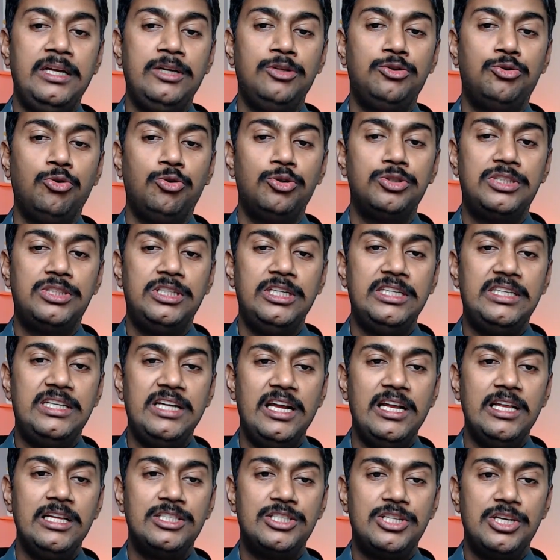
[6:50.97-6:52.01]
those
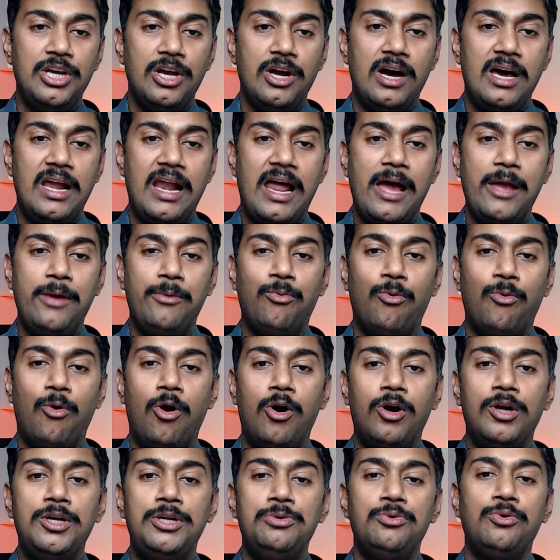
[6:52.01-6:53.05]
details here, I
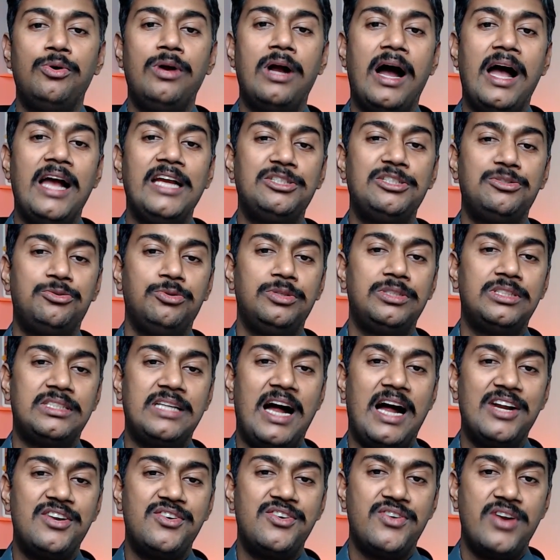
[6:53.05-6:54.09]
want you guys to
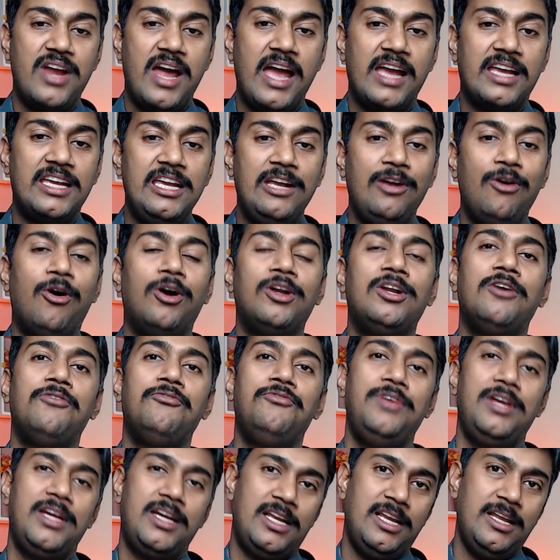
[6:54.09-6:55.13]
start tracking on a
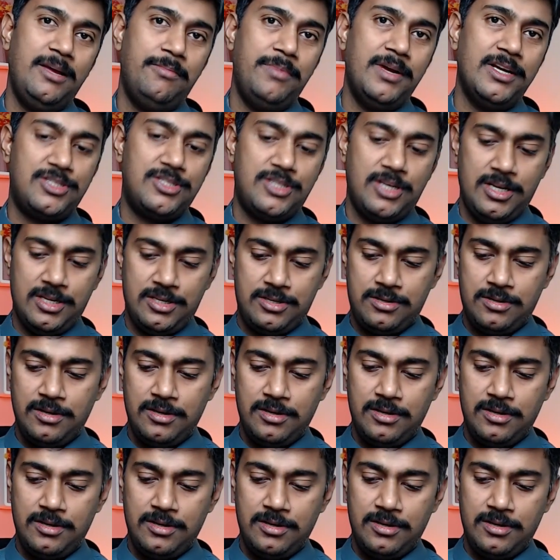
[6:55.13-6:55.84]
weekly basis.